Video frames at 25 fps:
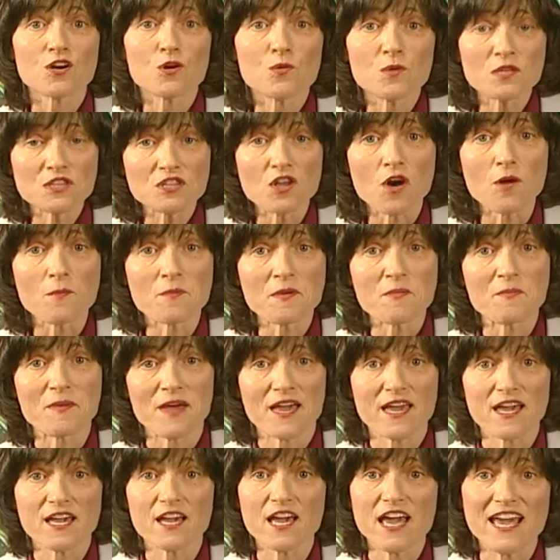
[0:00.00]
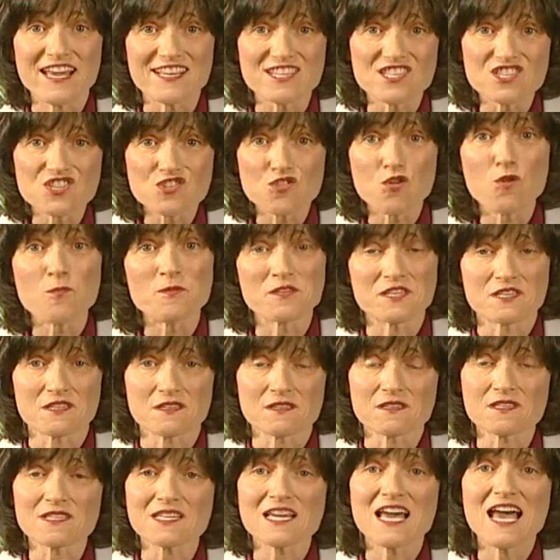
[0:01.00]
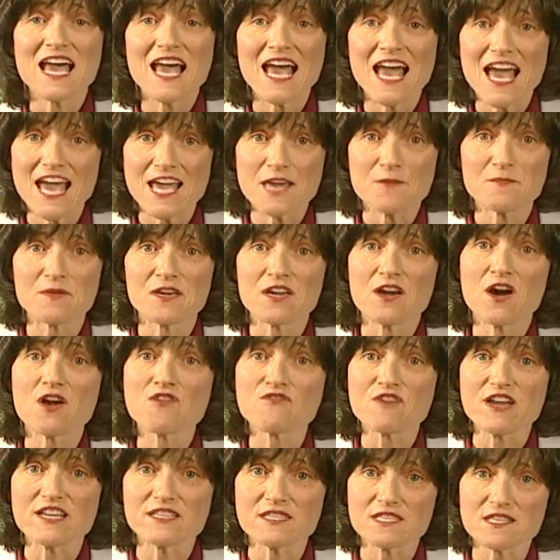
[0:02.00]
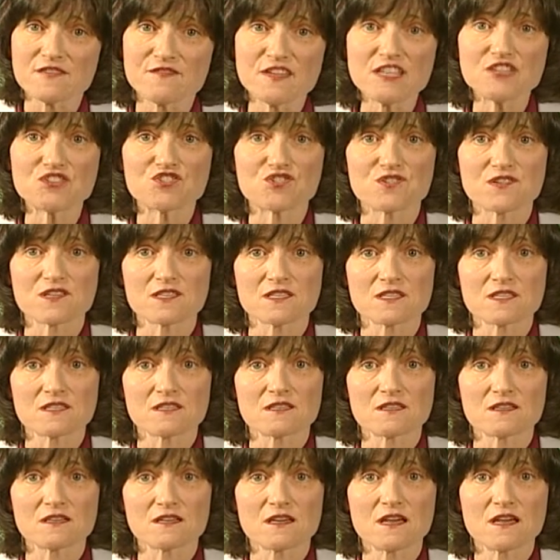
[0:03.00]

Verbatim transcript: who will not be paying exorbitant APR rates of interest.